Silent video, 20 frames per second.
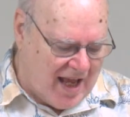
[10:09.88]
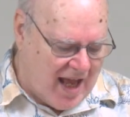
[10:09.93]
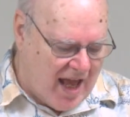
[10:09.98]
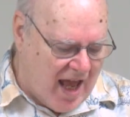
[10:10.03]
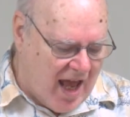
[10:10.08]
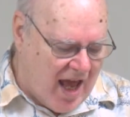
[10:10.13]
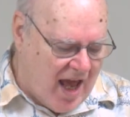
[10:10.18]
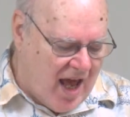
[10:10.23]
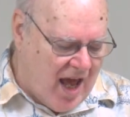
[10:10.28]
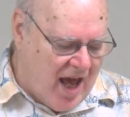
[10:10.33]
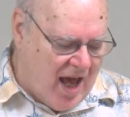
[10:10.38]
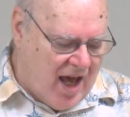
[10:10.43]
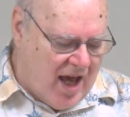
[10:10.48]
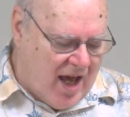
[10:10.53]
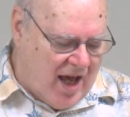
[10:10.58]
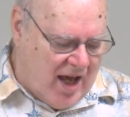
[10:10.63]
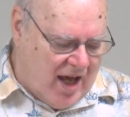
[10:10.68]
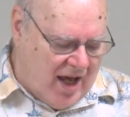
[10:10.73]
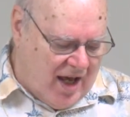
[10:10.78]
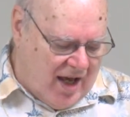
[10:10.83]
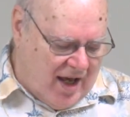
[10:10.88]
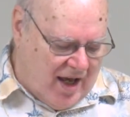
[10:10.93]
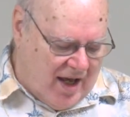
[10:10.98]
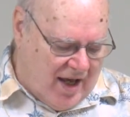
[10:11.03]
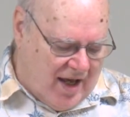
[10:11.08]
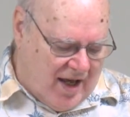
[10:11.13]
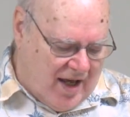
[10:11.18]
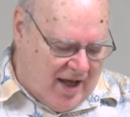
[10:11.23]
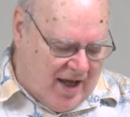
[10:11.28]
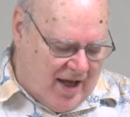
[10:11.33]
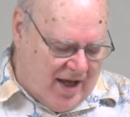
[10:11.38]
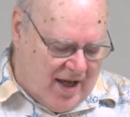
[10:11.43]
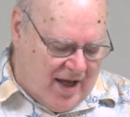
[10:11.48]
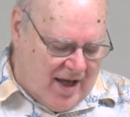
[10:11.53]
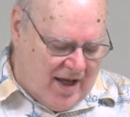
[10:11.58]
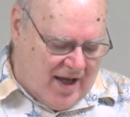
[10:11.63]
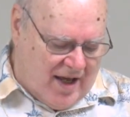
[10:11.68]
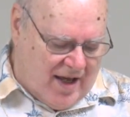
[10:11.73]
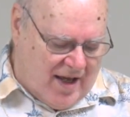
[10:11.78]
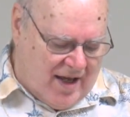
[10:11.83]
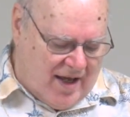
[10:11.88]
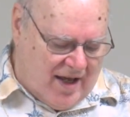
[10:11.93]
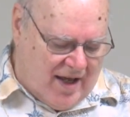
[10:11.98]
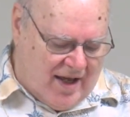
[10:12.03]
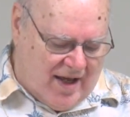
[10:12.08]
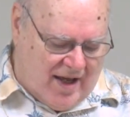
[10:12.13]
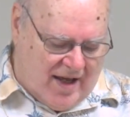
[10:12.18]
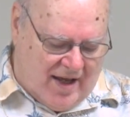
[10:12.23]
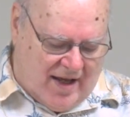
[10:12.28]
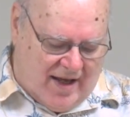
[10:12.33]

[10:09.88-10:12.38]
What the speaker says: Nothing is said.